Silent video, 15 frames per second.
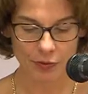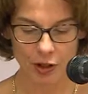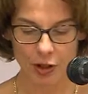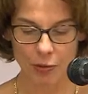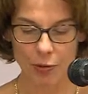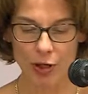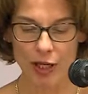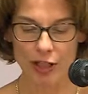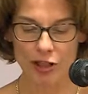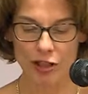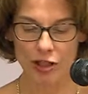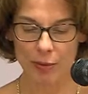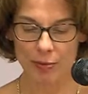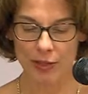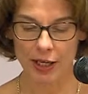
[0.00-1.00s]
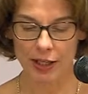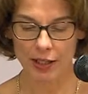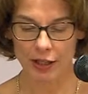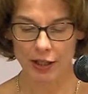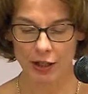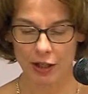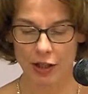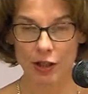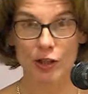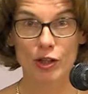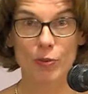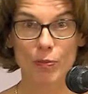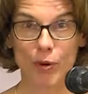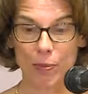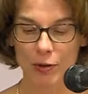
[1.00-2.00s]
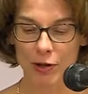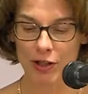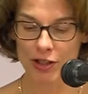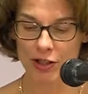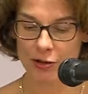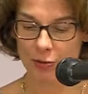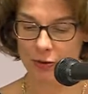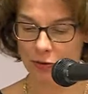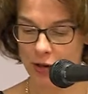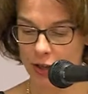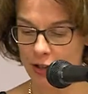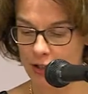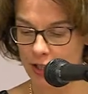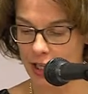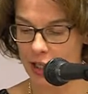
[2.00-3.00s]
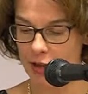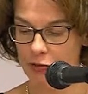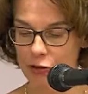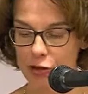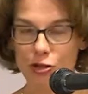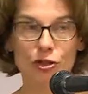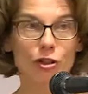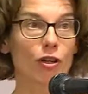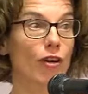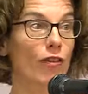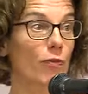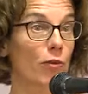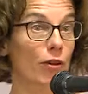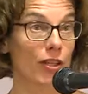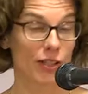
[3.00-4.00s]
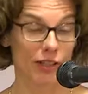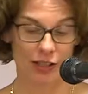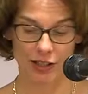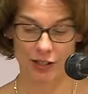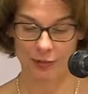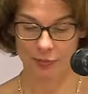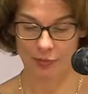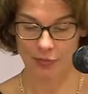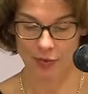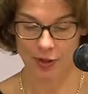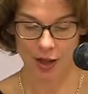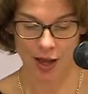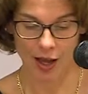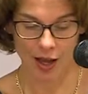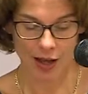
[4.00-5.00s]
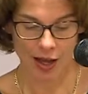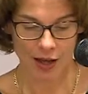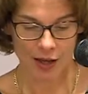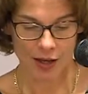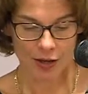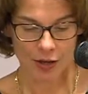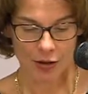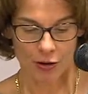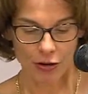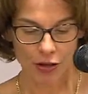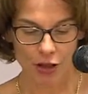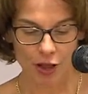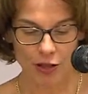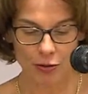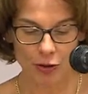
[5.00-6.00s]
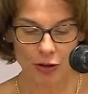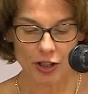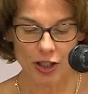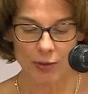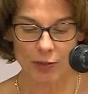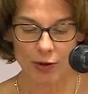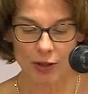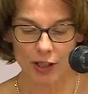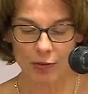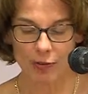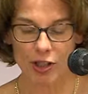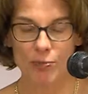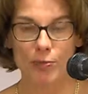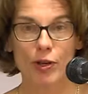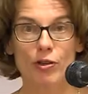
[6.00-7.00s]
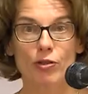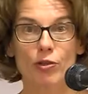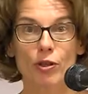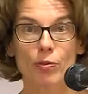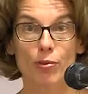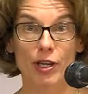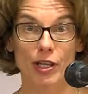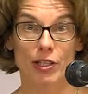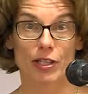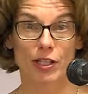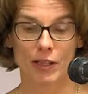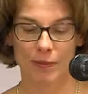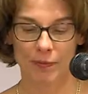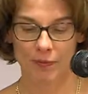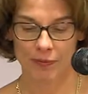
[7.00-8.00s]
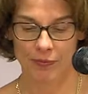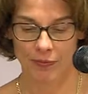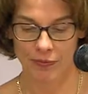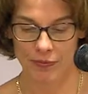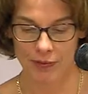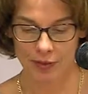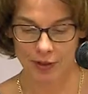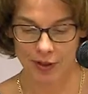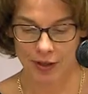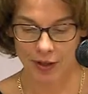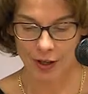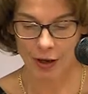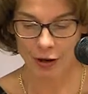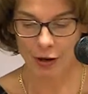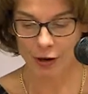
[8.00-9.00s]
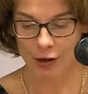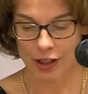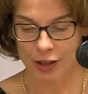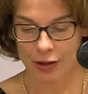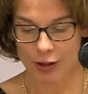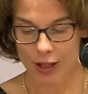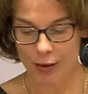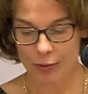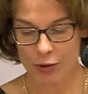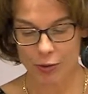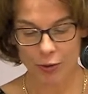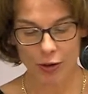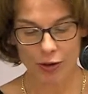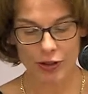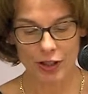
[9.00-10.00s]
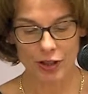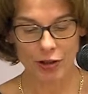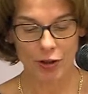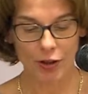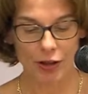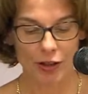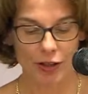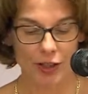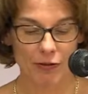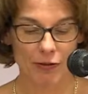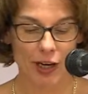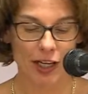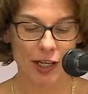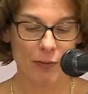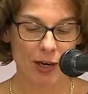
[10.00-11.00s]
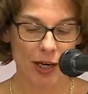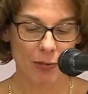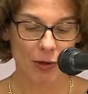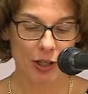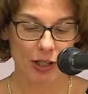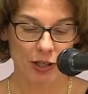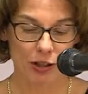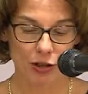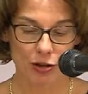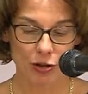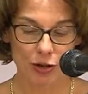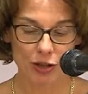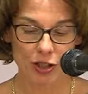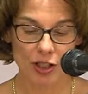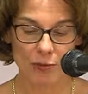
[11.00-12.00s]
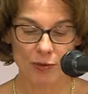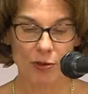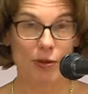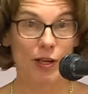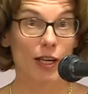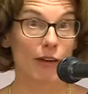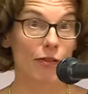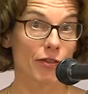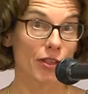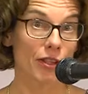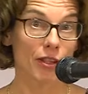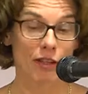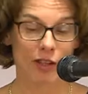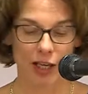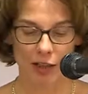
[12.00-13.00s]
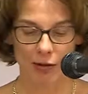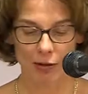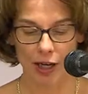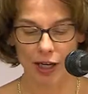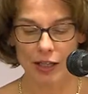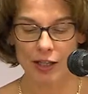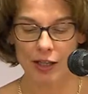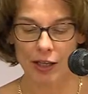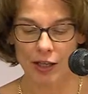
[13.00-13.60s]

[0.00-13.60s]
The book has a subtitle, The Populist Revolt and the Future of Politics. Goodhart wrote this book in response to the Brexit. According to him, the world is no longer divided by political choices between left and right,